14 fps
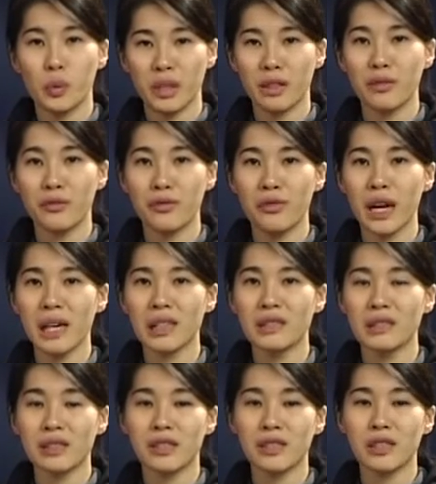within
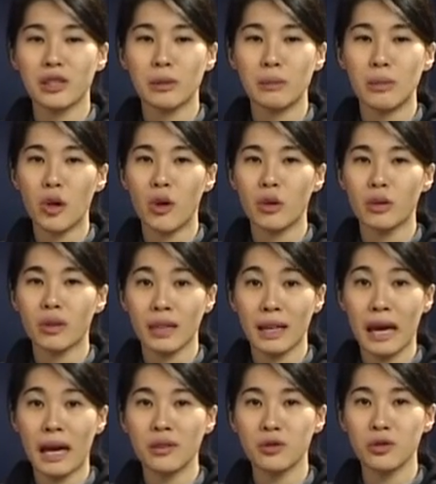friends. It's more
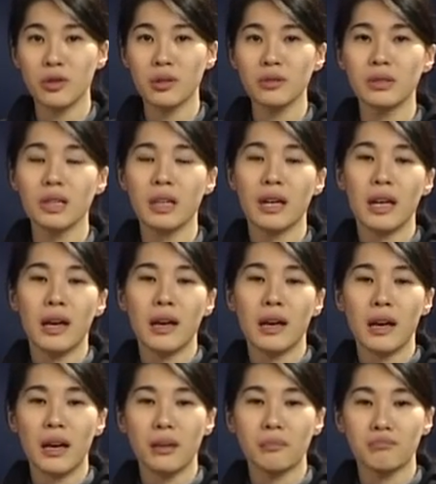casual.
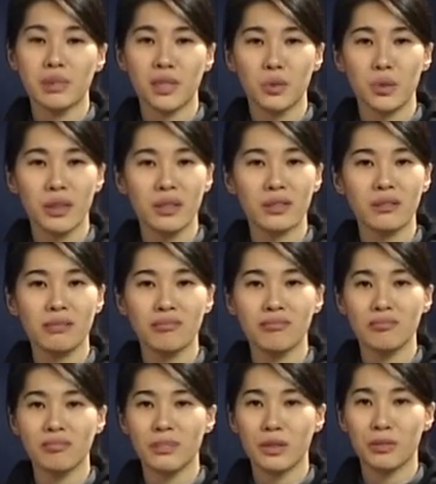And
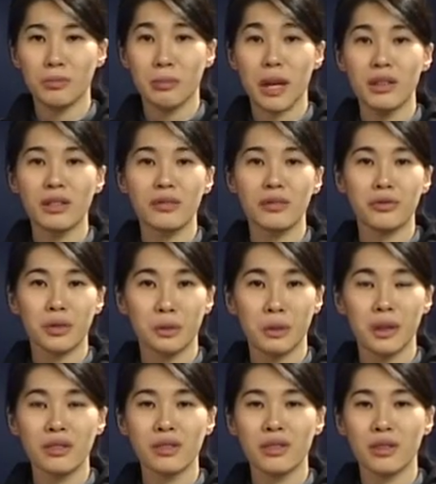between male and
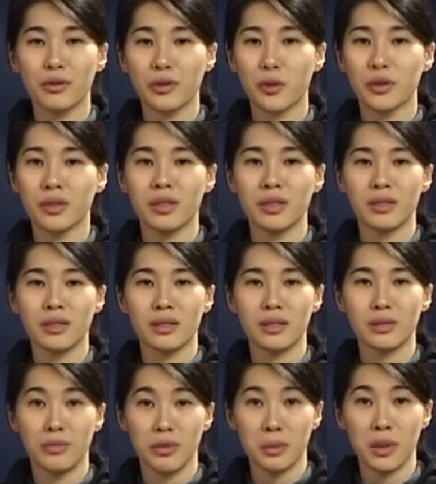females, of course, it's
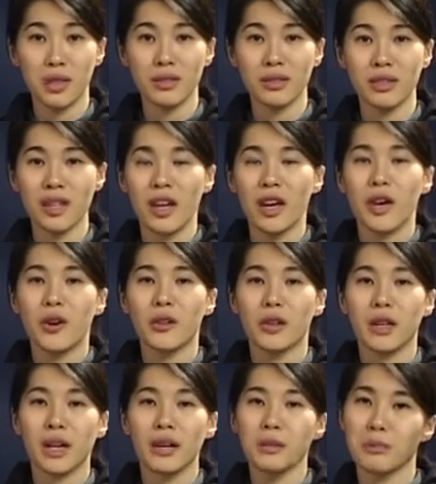female.
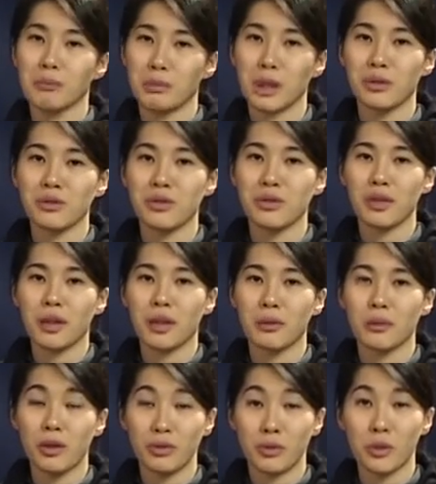Okay, males,
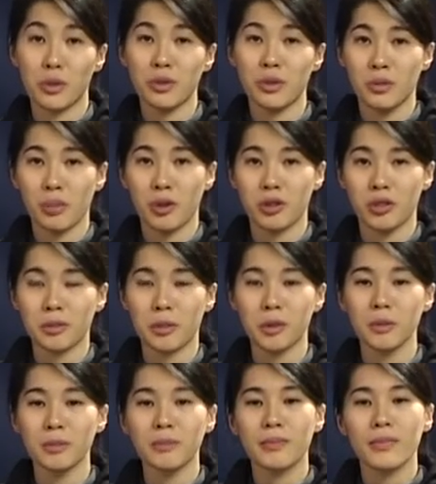of course,
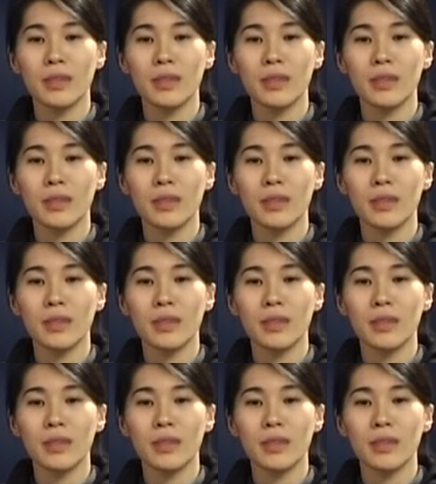possible.